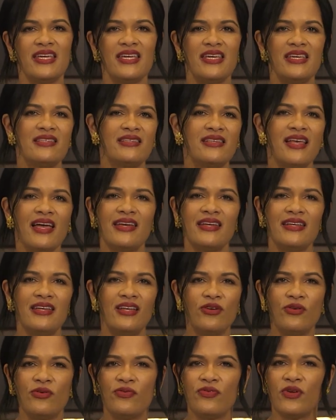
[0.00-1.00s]
it's like an
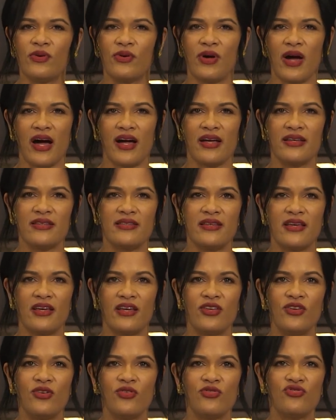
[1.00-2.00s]
interview, guys.
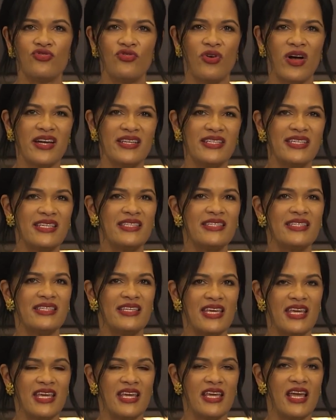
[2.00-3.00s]
You're trying to
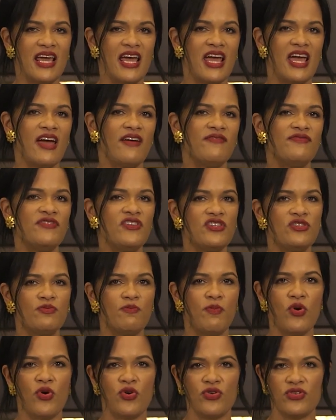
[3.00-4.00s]
see if this
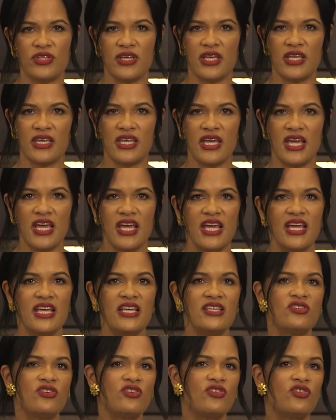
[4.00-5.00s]
person
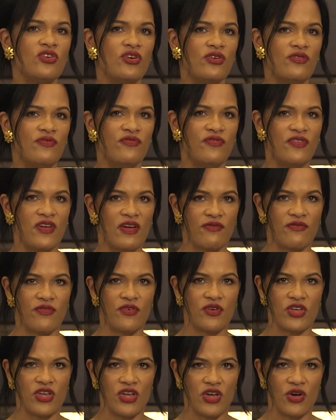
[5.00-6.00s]
is a good fit
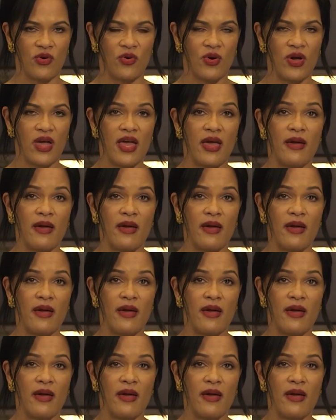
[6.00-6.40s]
for you.